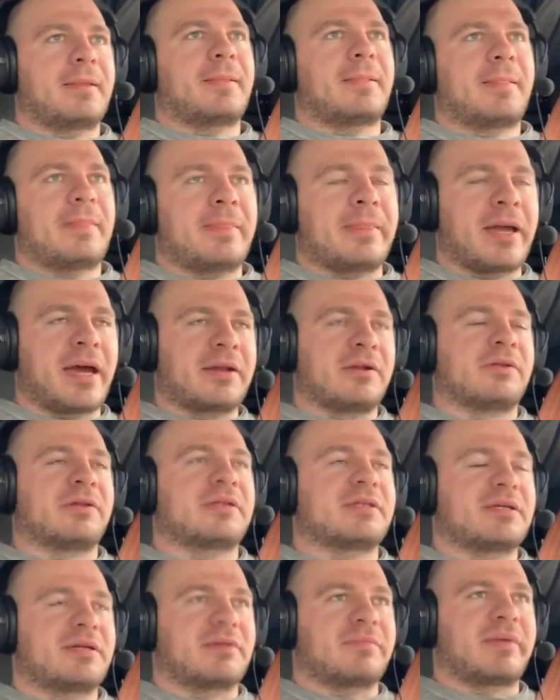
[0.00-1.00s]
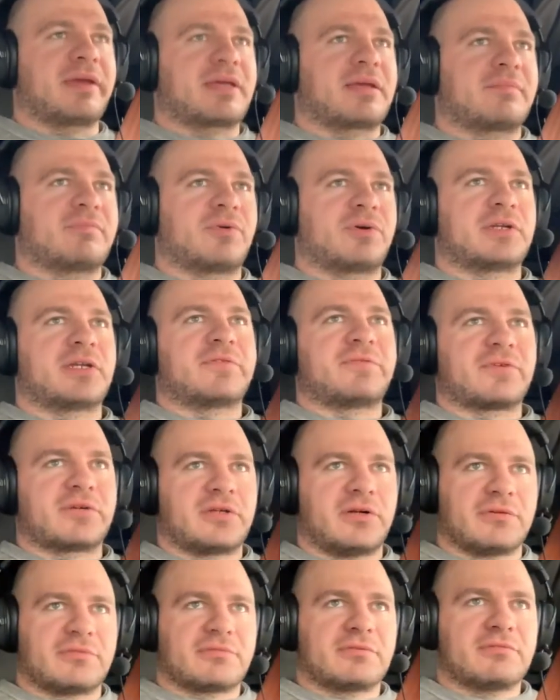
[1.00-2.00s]
not only did it make it more
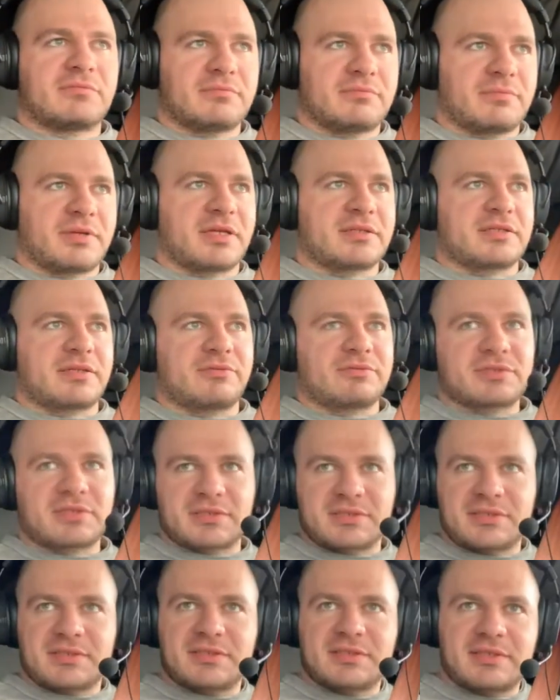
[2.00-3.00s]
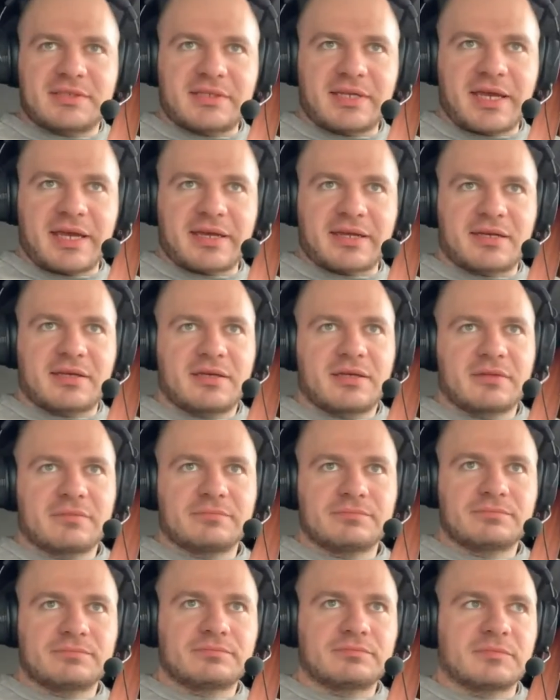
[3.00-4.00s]
difficult because it was a stick,
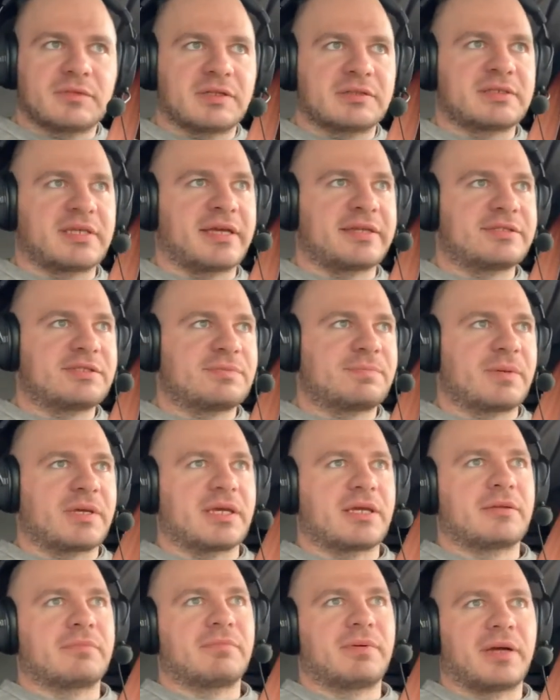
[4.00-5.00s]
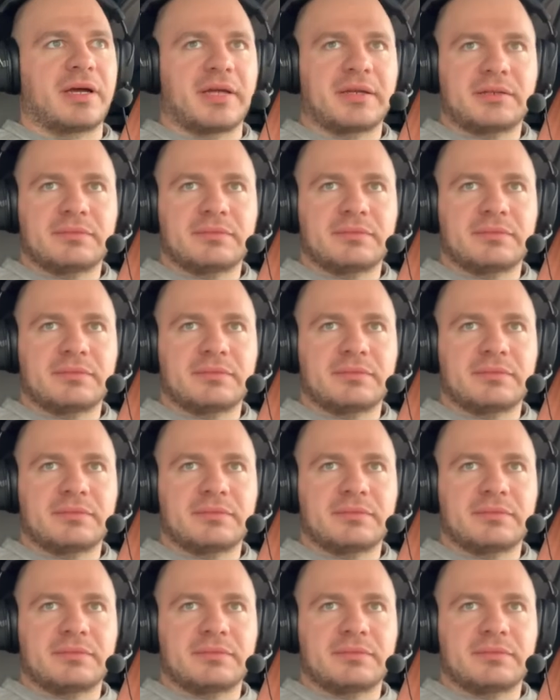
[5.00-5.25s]
a 10-speed, but